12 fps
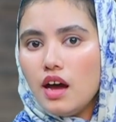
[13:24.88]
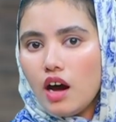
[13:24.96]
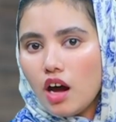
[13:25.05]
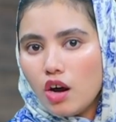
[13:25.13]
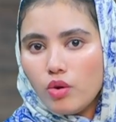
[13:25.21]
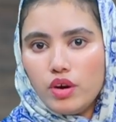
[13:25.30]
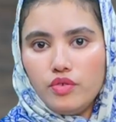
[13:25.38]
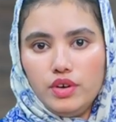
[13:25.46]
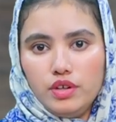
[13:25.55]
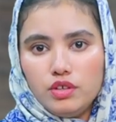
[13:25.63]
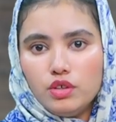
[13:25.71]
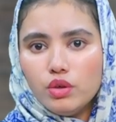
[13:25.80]

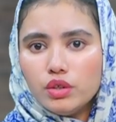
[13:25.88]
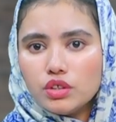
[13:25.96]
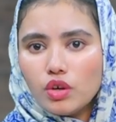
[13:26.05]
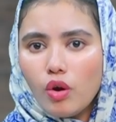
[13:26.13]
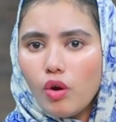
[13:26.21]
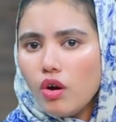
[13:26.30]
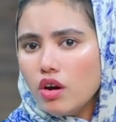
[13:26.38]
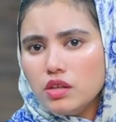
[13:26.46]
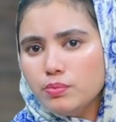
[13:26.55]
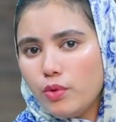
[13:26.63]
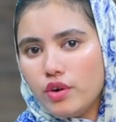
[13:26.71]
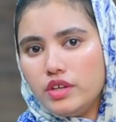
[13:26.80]
However, not
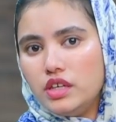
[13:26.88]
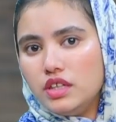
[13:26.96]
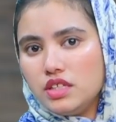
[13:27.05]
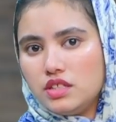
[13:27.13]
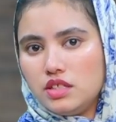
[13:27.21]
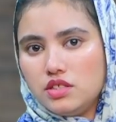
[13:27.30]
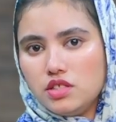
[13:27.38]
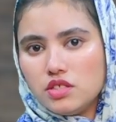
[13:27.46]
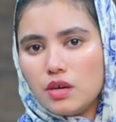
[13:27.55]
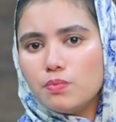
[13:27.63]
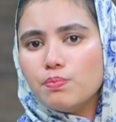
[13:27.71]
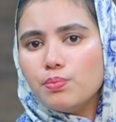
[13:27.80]
all moral decisions
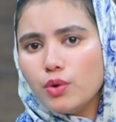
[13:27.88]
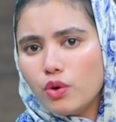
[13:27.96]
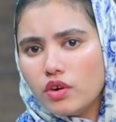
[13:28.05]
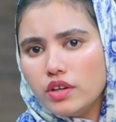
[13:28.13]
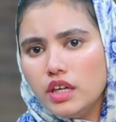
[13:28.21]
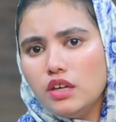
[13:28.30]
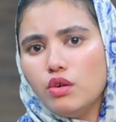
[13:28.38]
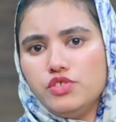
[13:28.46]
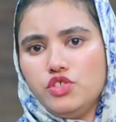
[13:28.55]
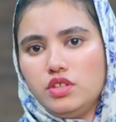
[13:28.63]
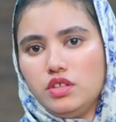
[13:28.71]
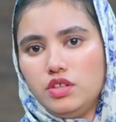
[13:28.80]
are purely
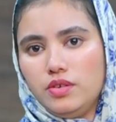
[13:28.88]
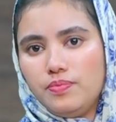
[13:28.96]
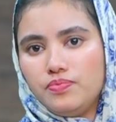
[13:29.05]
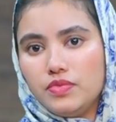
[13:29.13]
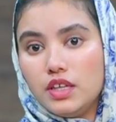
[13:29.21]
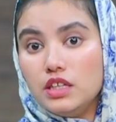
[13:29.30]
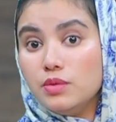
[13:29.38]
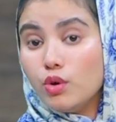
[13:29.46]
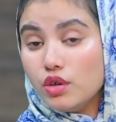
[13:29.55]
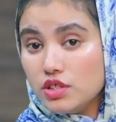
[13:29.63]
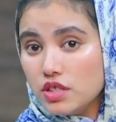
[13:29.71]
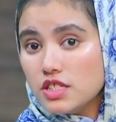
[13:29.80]
logical.
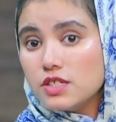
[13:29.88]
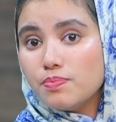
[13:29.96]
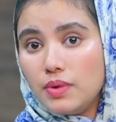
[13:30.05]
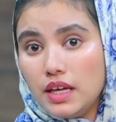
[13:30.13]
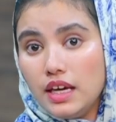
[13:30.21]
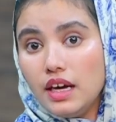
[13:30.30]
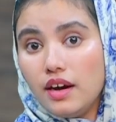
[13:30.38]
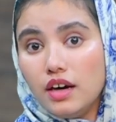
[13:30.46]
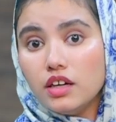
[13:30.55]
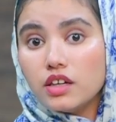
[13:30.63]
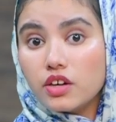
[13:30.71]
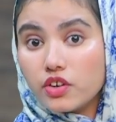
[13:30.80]
Emotions play
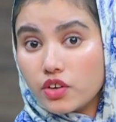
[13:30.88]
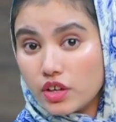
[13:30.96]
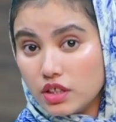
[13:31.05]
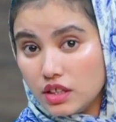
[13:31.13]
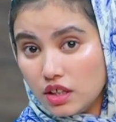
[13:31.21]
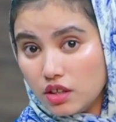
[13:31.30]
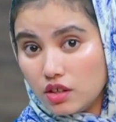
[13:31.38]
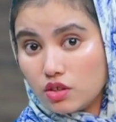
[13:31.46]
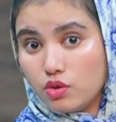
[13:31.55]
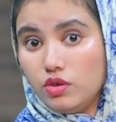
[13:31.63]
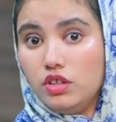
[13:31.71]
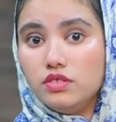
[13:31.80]
a critical
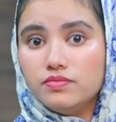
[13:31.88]
role.